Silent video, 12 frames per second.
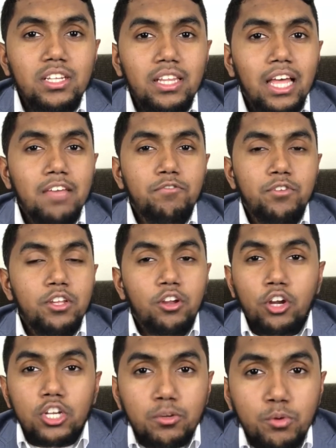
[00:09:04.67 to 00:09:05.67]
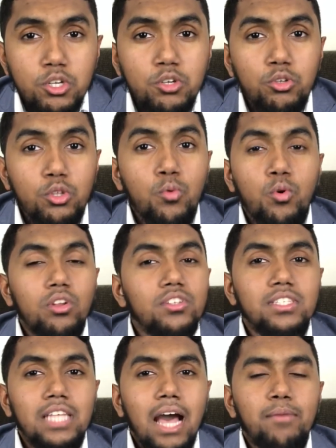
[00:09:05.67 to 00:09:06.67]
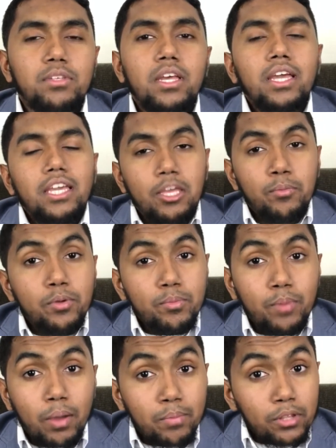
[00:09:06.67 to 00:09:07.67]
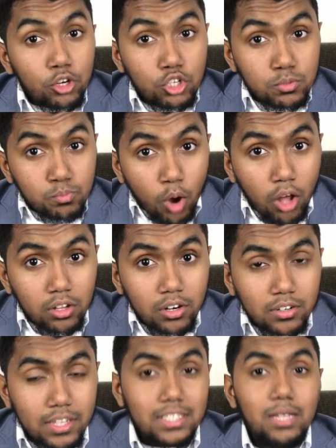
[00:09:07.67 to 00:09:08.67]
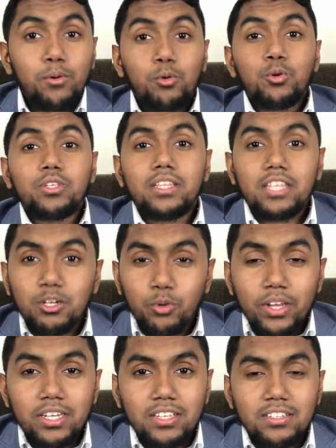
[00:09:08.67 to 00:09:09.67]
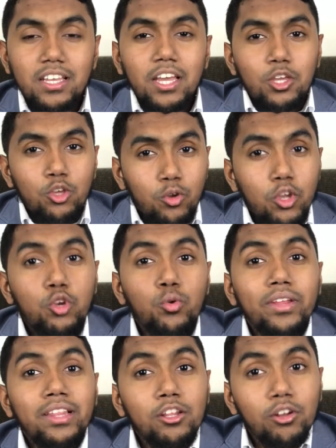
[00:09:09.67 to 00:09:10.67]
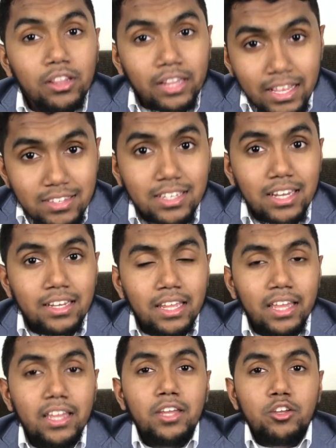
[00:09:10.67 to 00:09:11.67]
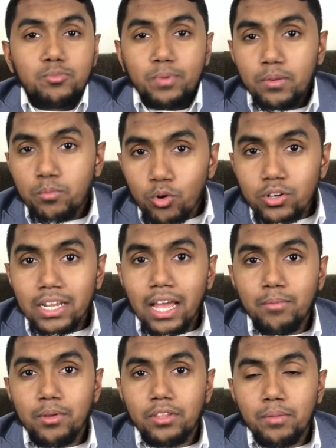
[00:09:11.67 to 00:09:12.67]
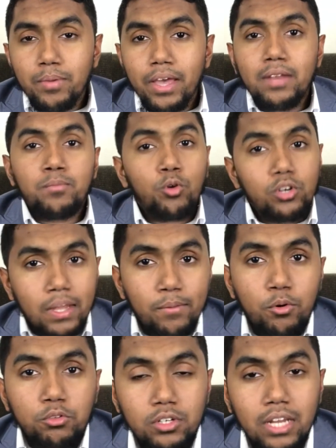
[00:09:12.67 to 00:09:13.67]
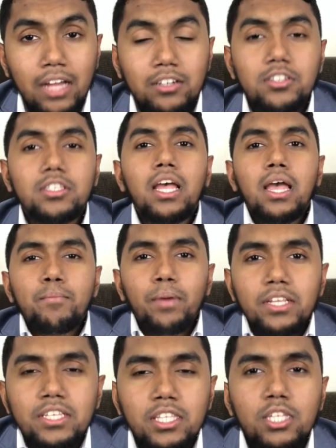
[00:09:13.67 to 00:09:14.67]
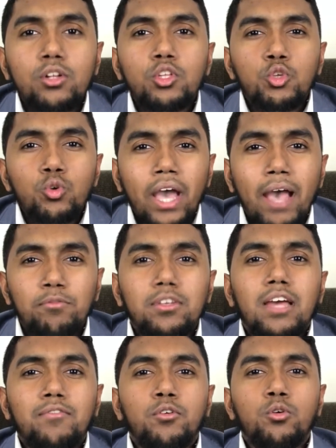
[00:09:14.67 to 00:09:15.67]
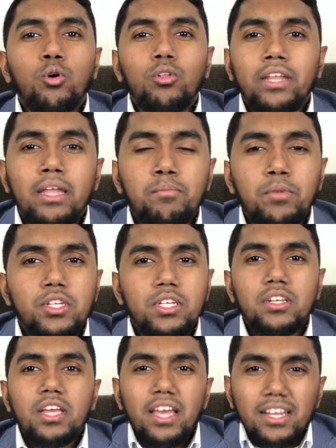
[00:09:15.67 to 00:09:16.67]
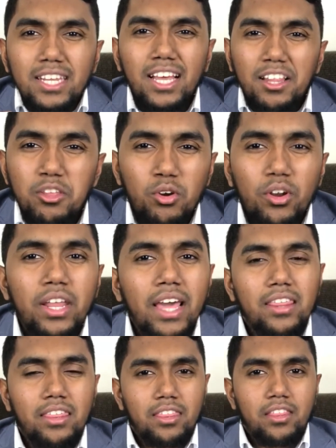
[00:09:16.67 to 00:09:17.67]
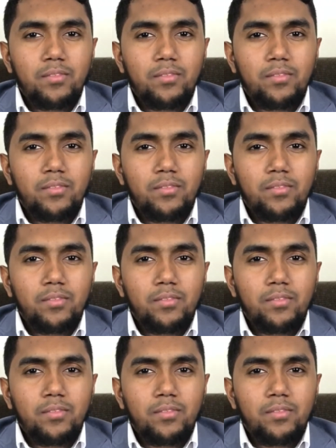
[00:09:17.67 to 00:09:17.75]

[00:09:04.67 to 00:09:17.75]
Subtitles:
in life, your contribution to the world stops. It might be a little smaller than someone who's in their 20s. You keep doing a little less in a day. You're spending more time in the bed, more time going to doctors. But still, you have to have a goal and ambition till your death.